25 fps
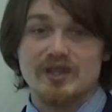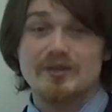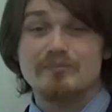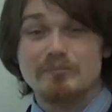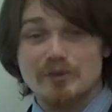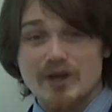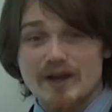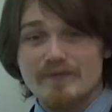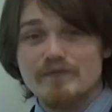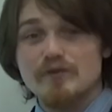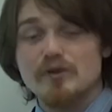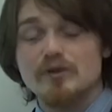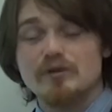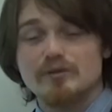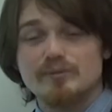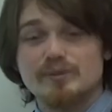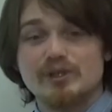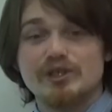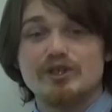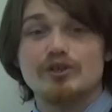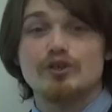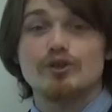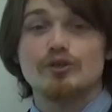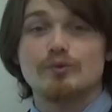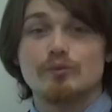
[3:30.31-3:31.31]
and
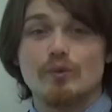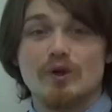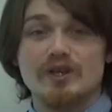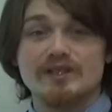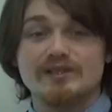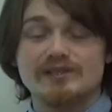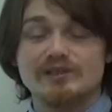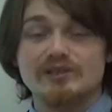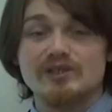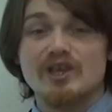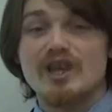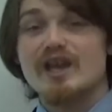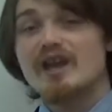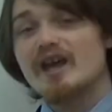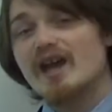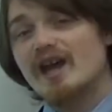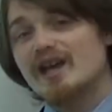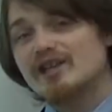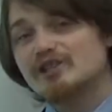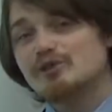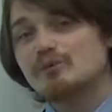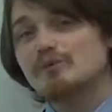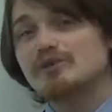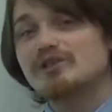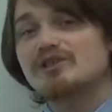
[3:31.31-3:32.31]
preferably good ones,
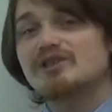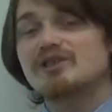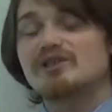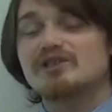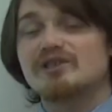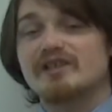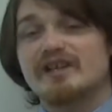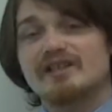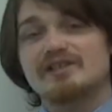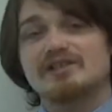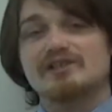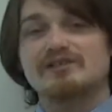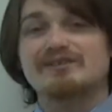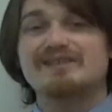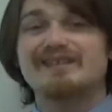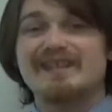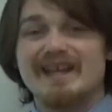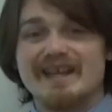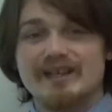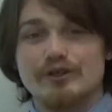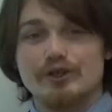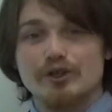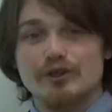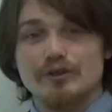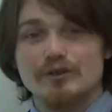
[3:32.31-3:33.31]
as we'll discuss
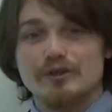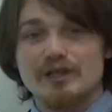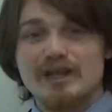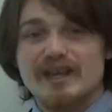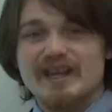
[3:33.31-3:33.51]
later.